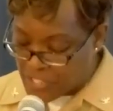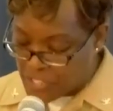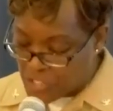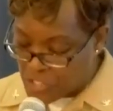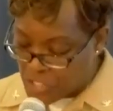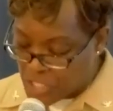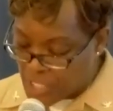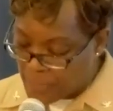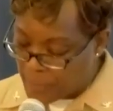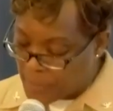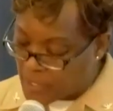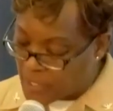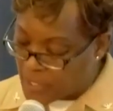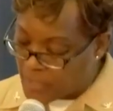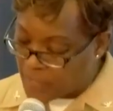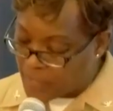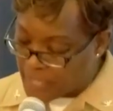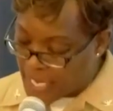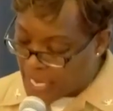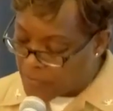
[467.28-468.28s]
Vice Chief
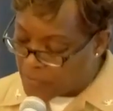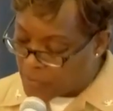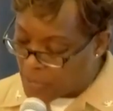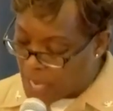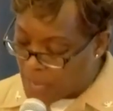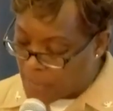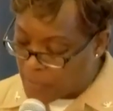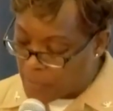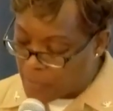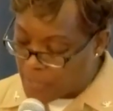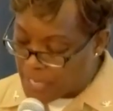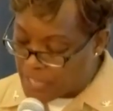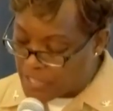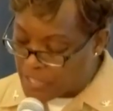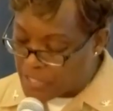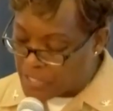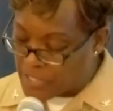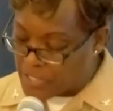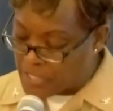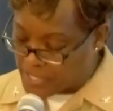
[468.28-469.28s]
of Naval
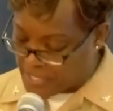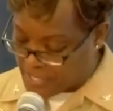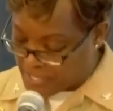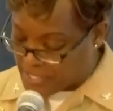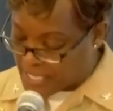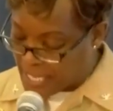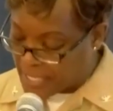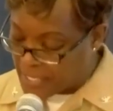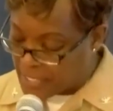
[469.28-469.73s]
Operations since the